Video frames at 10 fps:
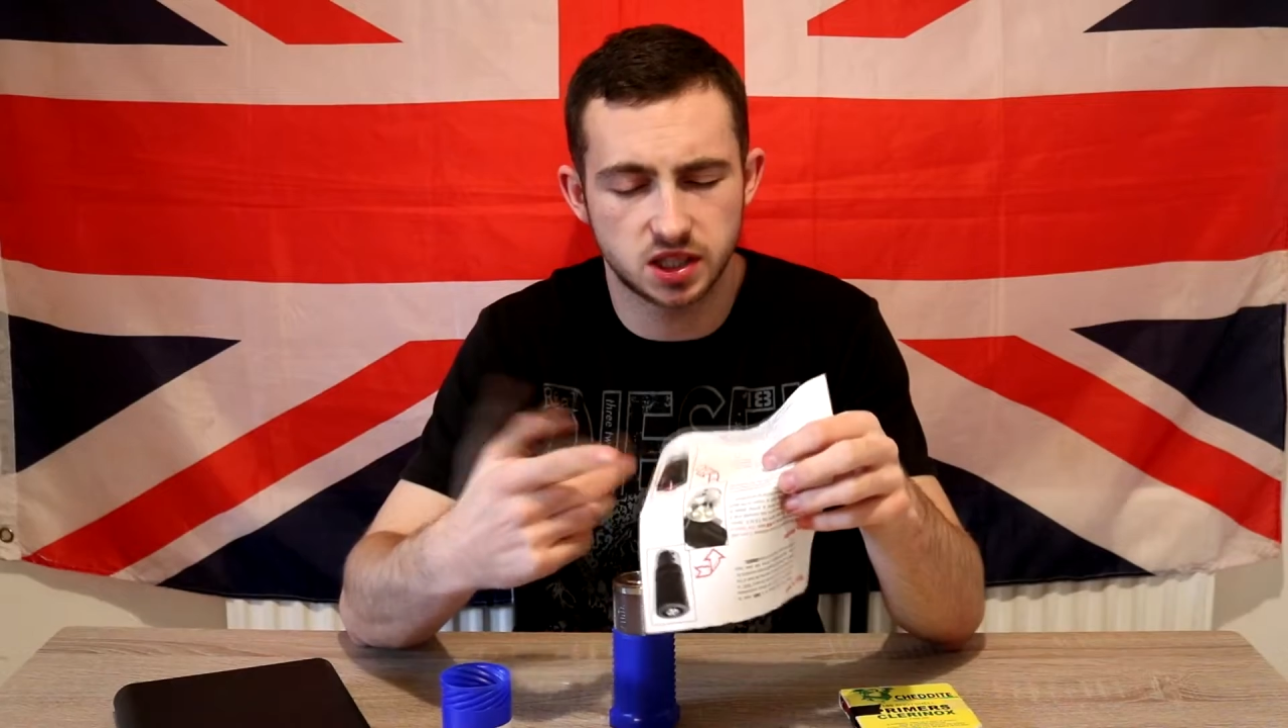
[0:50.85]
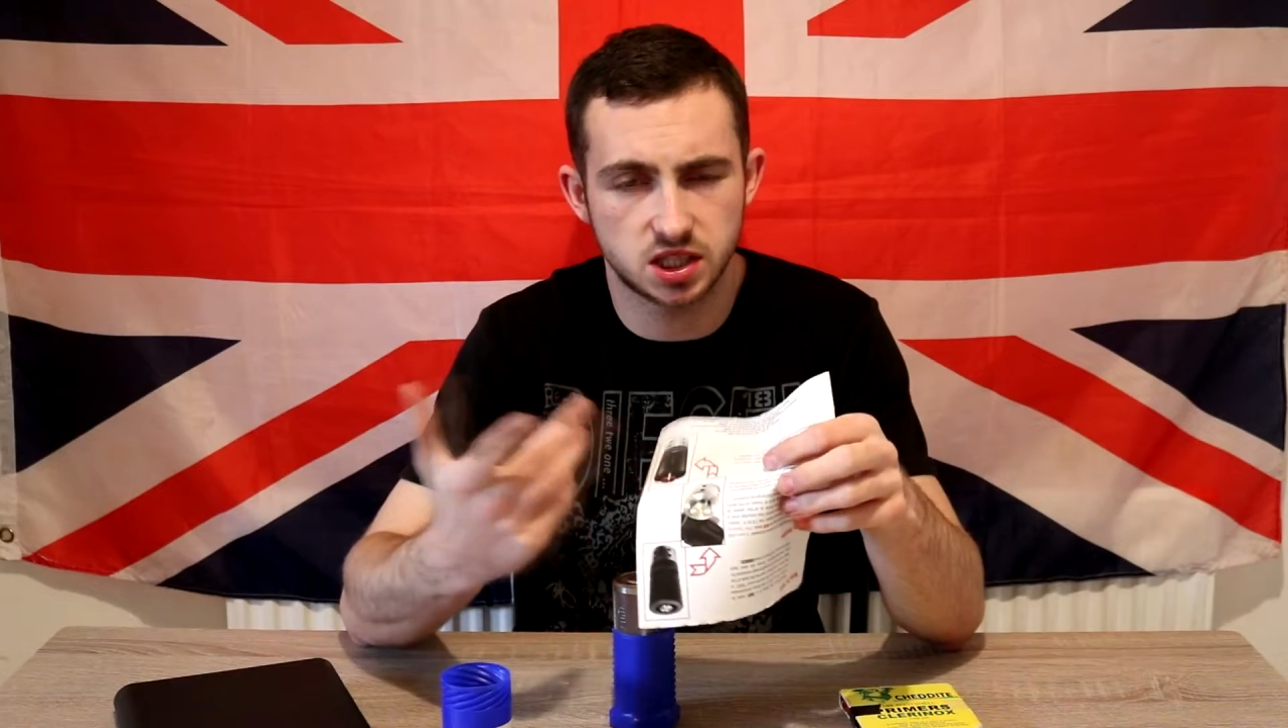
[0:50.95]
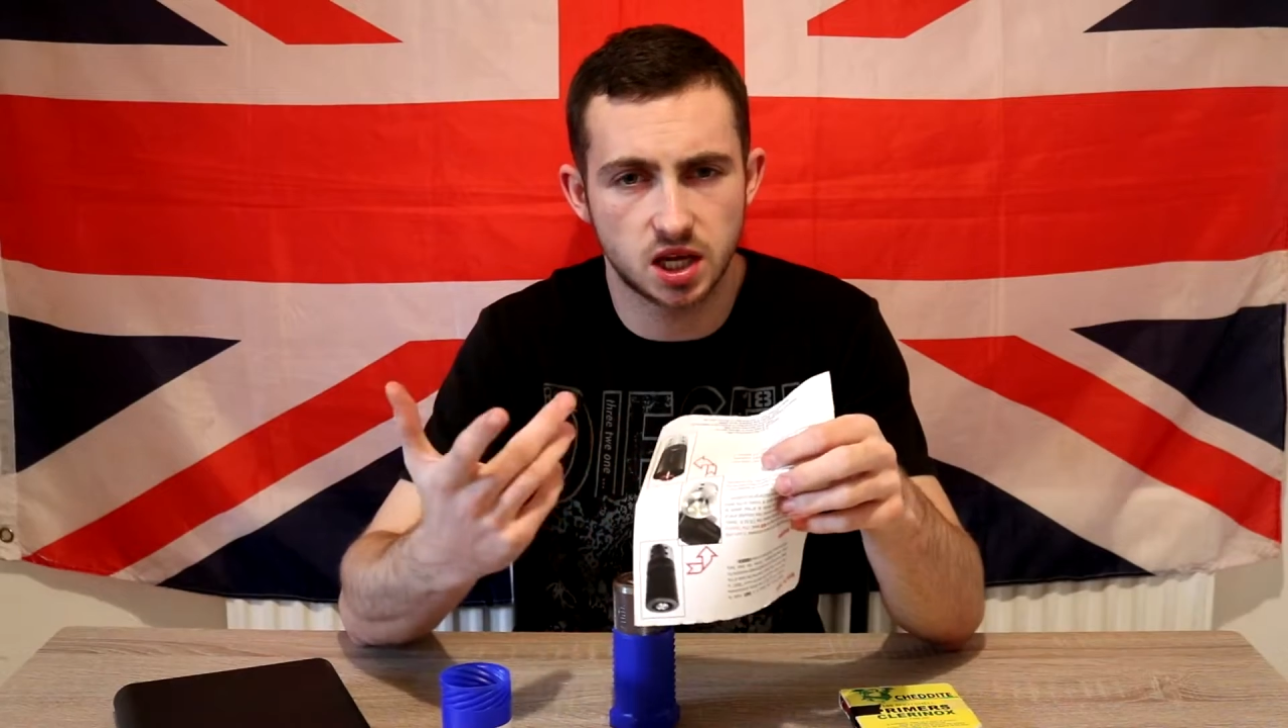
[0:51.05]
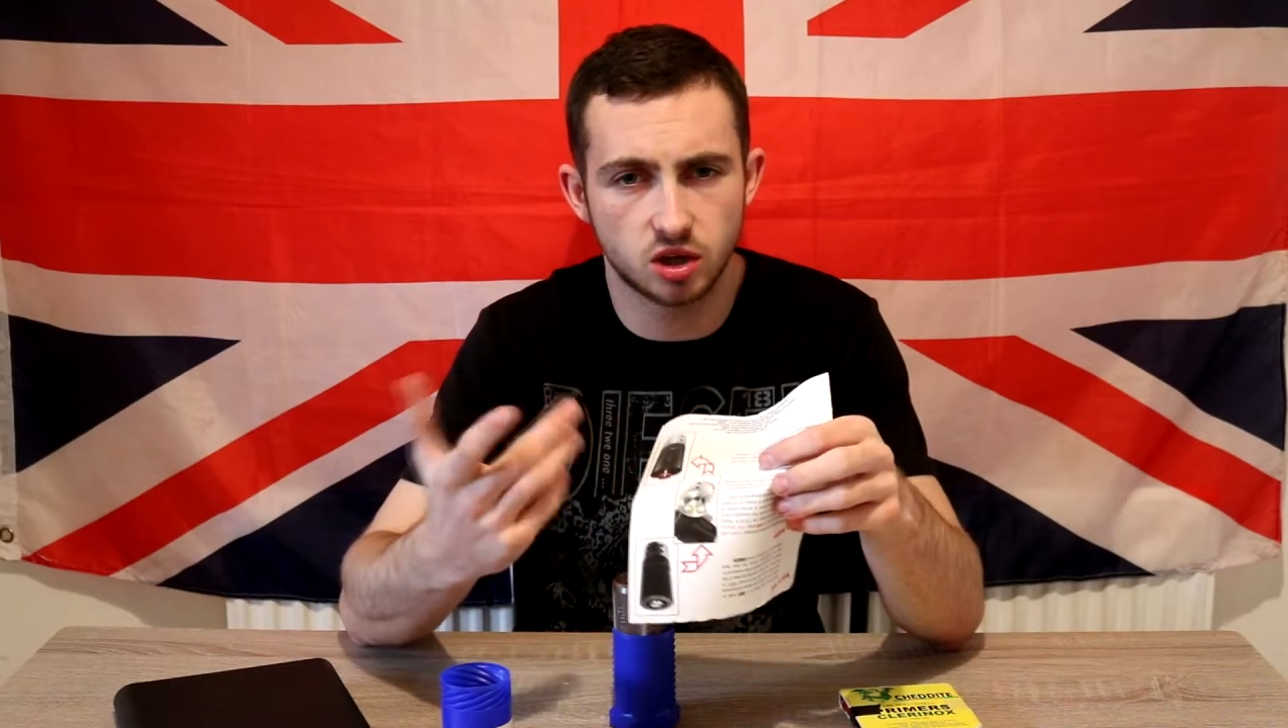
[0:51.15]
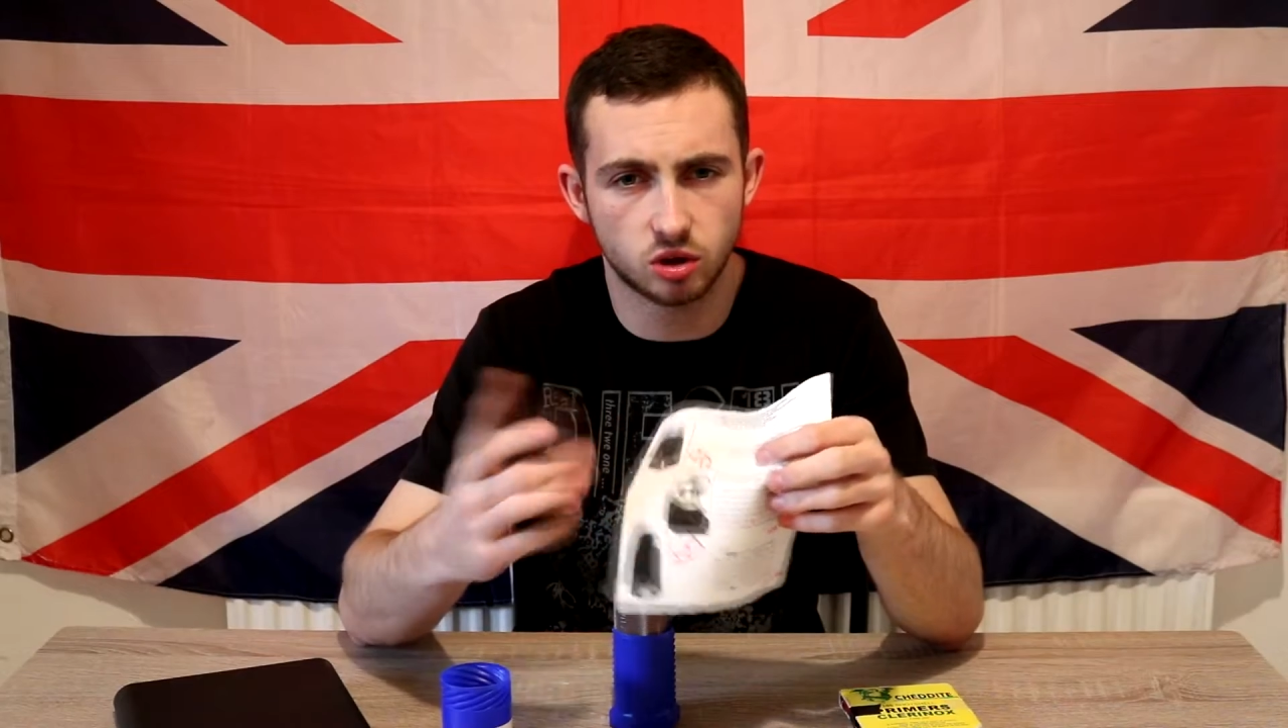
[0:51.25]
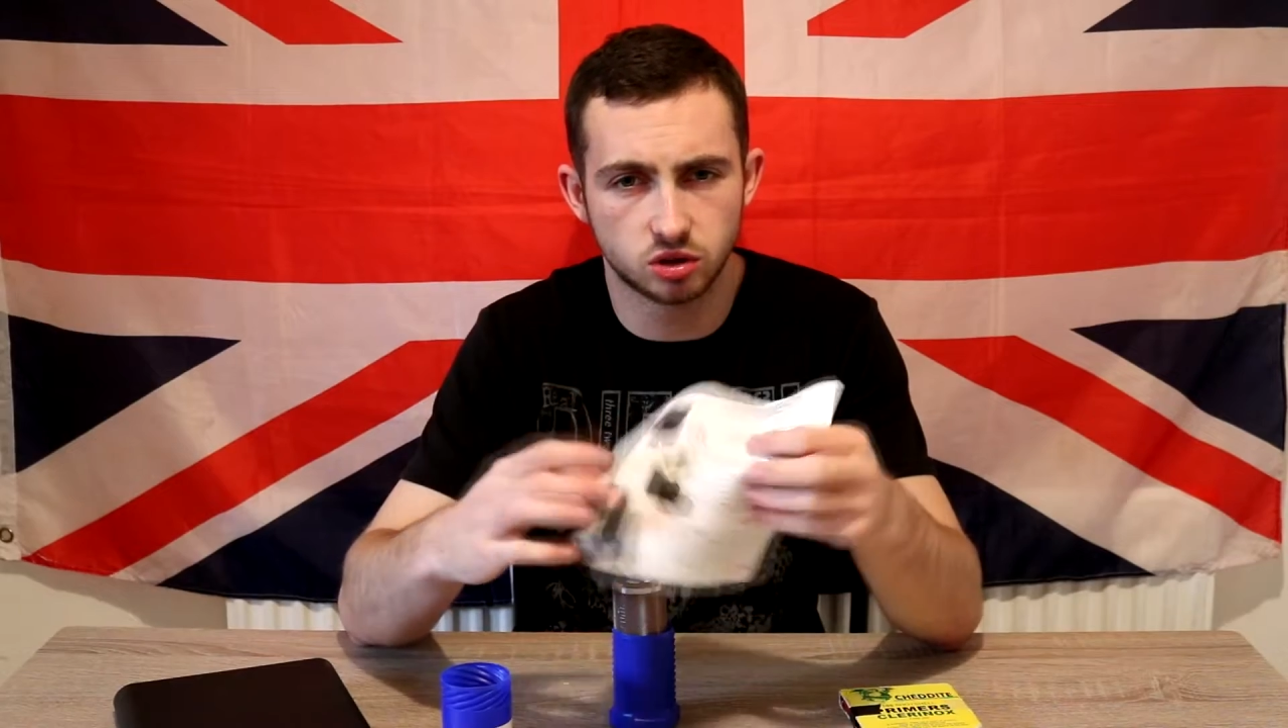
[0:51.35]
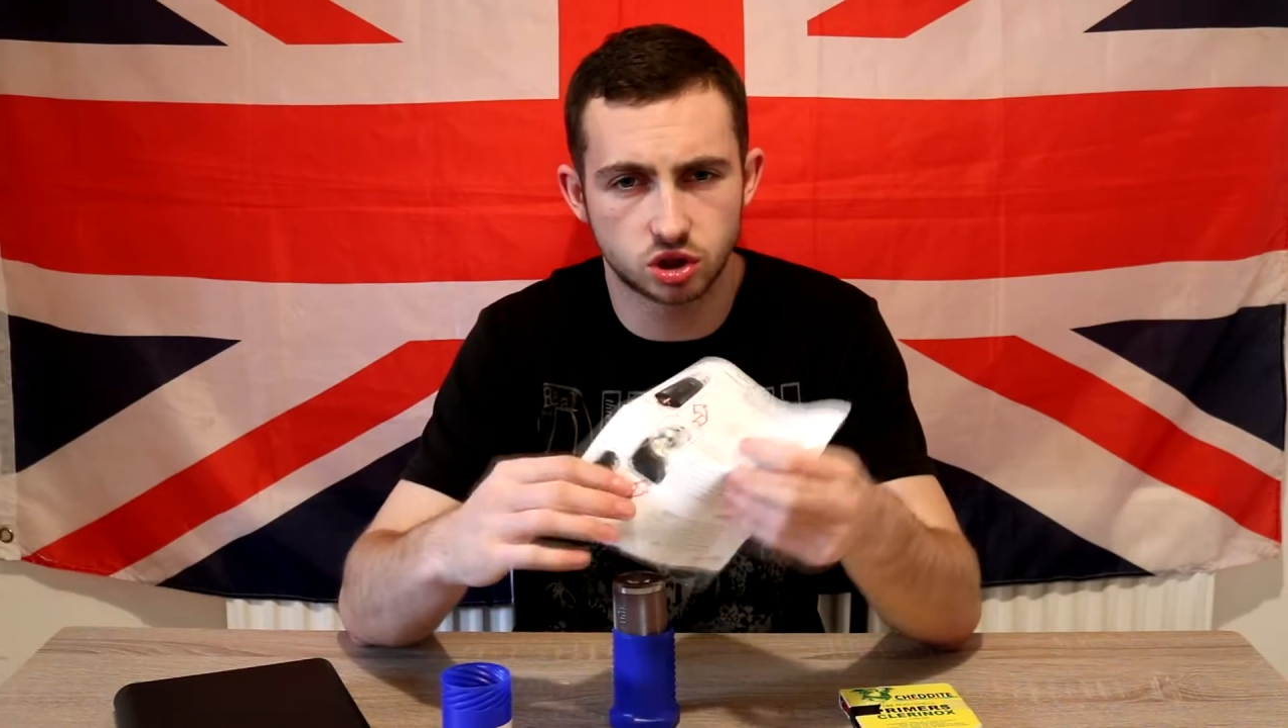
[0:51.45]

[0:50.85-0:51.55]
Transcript: single